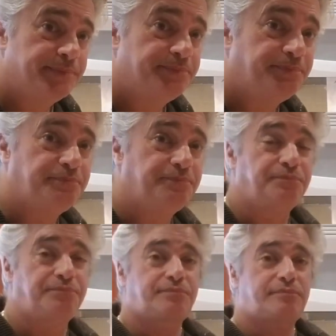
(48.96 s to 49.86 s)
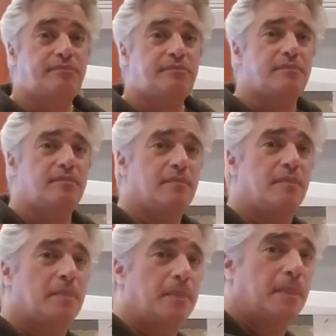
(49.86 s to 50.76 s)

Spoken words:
(silence)